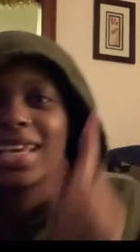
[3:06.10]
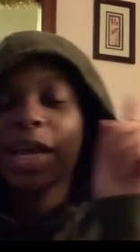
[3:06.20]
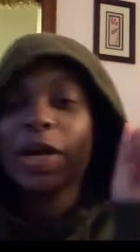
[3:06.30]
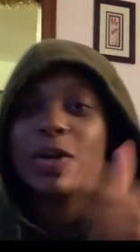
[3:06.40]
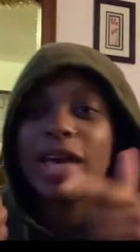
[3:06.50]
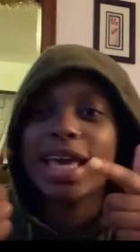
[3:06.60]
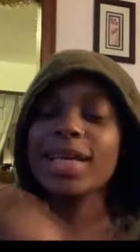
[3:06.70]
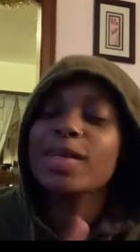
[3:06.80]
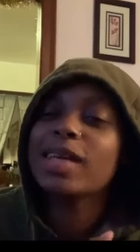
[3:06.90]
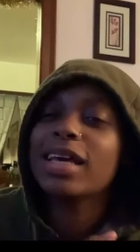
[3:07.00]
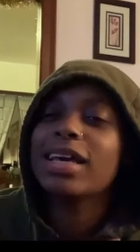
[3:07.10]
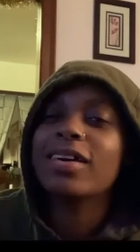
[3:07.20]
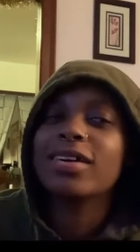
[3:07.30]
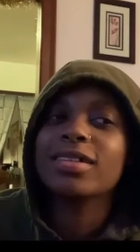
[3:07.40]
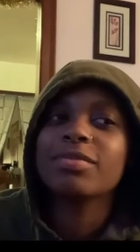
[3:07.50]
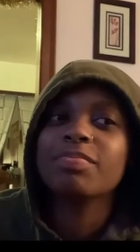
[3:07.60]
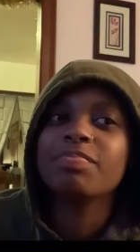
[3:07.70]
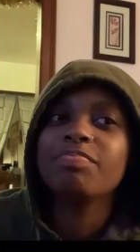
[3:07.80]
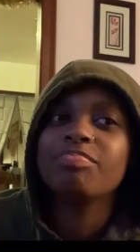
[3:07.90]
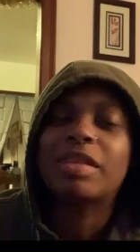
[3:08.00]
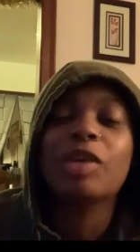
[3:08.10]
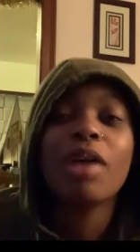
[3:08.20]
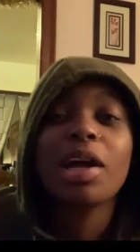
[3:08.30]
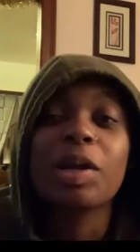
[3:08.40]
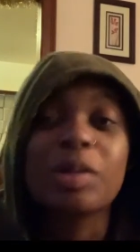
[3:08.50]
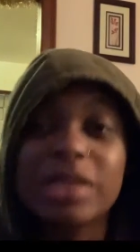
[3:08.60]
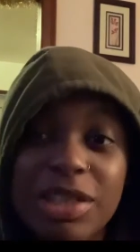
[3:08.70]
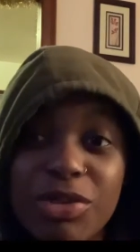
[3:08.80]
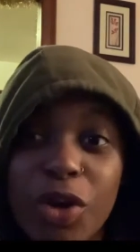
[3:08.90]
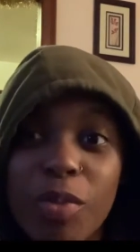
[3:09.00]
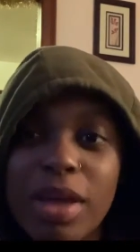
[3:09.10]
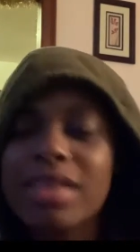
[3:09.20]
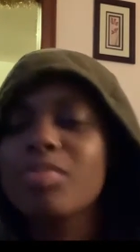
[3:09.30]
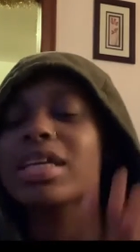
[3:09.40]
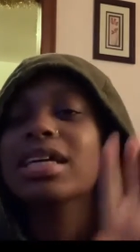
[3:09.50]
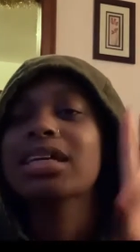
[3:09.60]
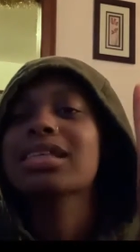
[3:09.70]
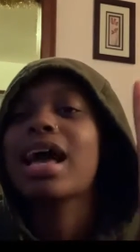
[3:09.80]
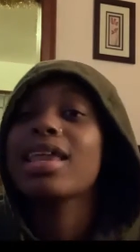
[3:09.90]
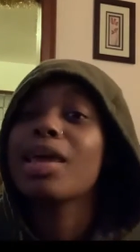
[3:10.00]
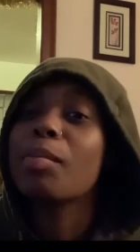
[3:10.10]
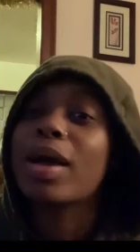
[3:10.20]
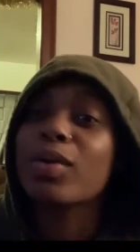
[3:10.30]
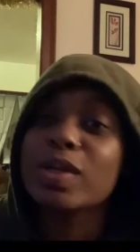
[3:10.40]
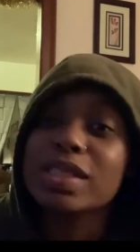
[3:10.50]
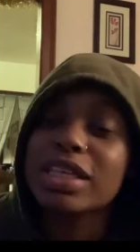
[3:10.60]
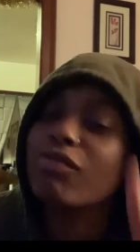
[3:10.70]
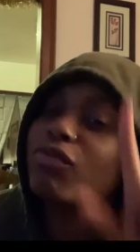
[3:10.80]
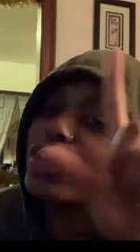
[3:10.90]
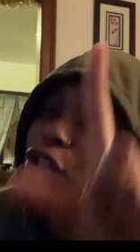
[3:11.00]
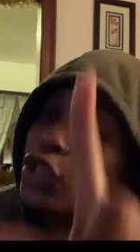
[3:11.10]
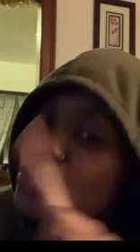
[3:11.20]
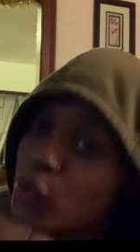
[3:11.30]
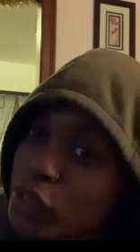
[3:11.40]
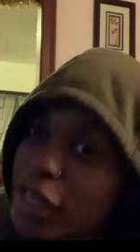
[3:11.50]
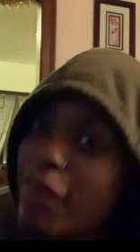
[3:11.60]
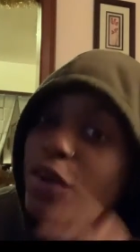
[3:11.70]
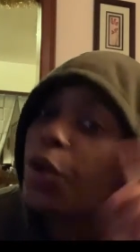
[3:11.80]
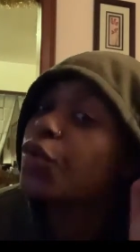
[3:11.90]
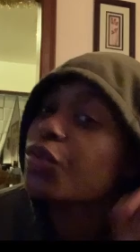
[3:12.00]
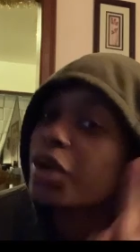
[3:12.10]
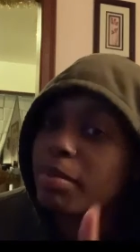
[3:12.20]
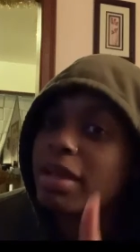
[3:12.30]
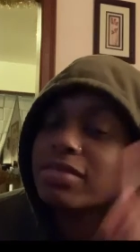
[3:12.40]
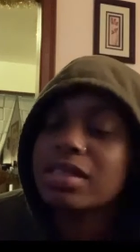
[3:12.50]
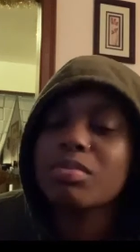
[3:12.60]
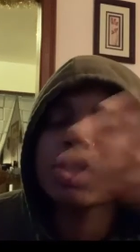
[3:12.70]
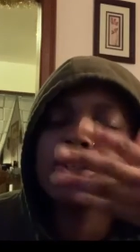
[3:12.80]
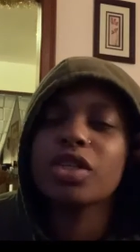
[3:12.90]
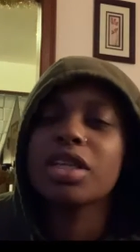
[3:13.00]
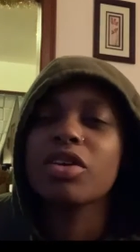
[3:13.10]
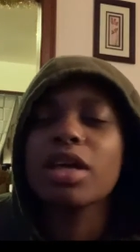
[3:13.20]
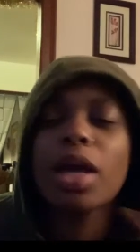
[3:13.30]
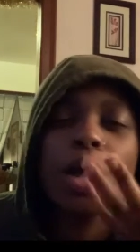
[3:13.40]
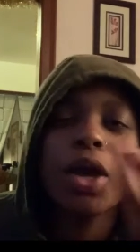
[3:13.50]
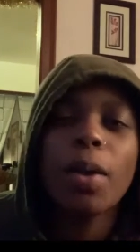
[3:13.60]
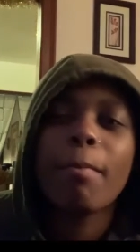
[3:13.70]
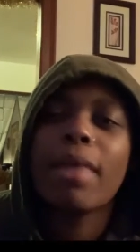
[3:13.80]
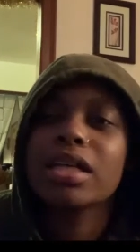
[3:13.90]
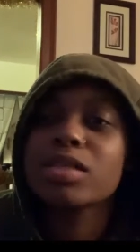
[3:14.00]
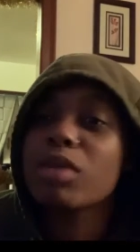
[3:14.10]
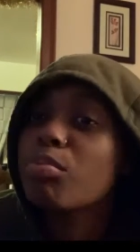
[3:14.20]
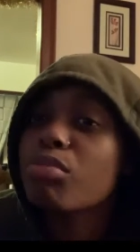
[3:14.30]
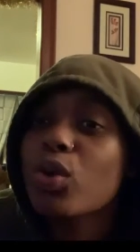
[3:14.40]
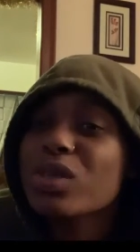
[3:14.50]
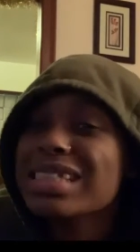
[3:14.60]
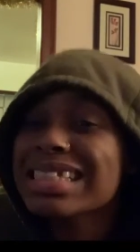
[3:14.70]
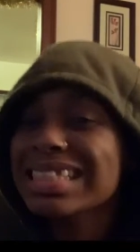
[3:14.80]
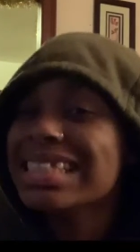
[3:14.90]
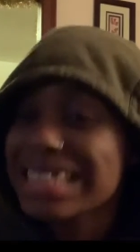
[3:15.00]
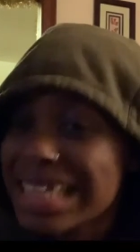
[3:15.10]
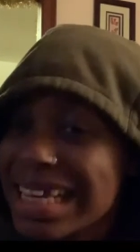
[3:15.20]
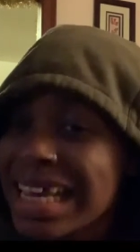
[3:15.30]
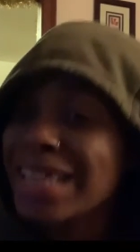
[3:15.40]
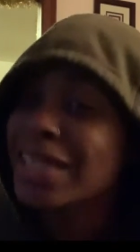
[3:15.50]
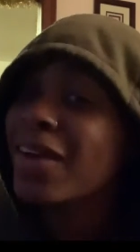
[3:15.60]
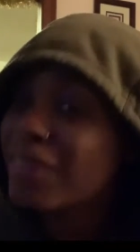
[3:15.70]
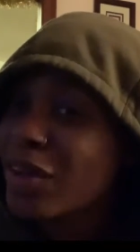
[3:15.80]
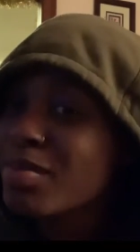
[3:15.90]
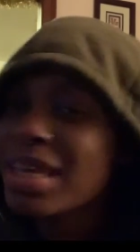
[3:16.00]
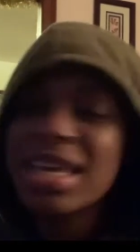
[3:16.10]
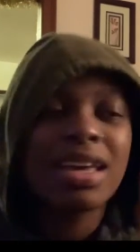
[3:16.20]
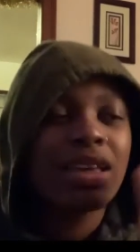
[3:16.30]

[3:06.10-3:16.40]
Okay, you're probably not gonna see it for a month because I let my oils infuse for over a month to make sure the maximum potency, you feel me?